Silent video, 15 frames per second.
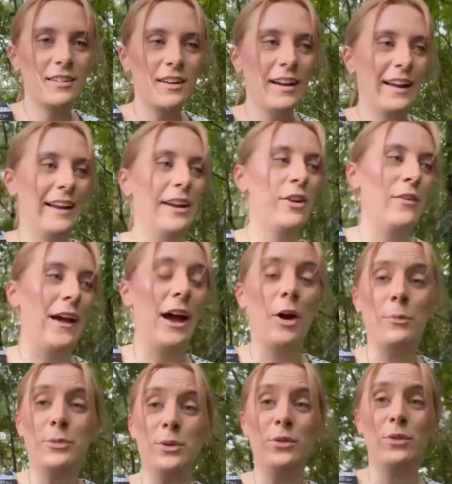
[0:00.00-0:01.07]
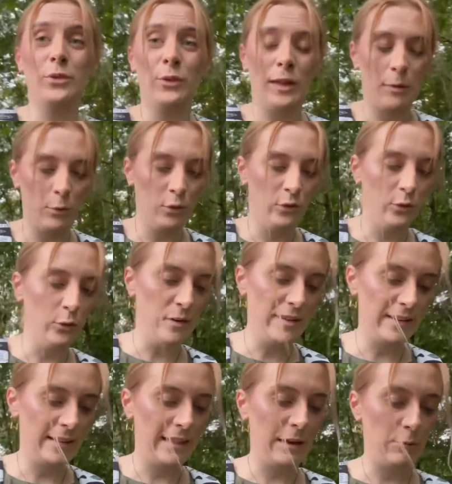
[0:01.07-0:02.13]
Can't get over how beautiful that waterfall
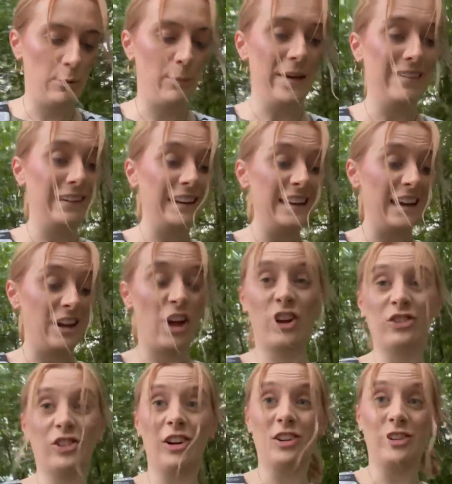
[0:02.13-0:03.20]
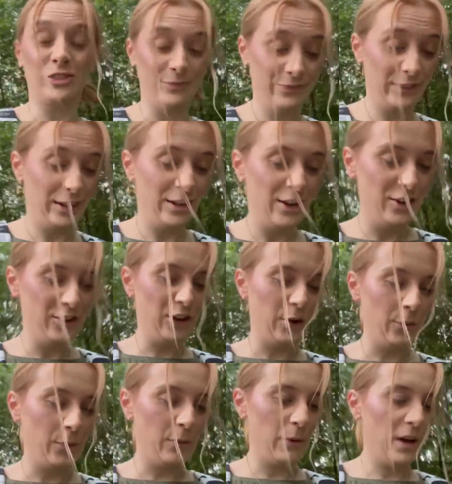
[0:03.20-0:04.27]
is and that we're basically in a jungle. So
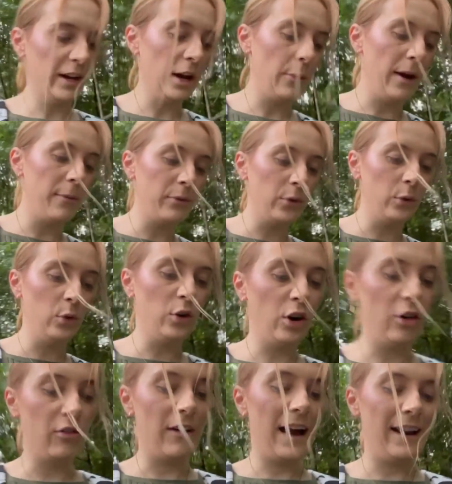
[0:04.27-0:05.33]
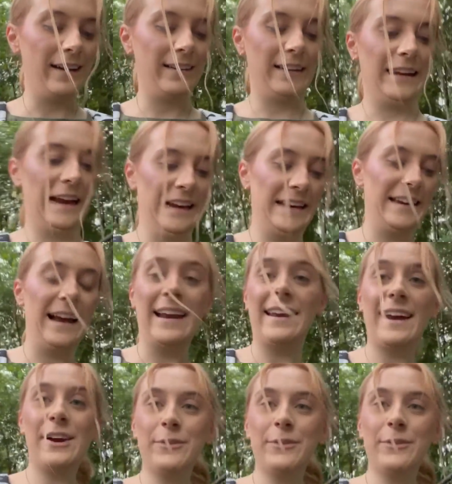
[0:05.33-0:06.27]
we're working our way to Koran Dan Dan now.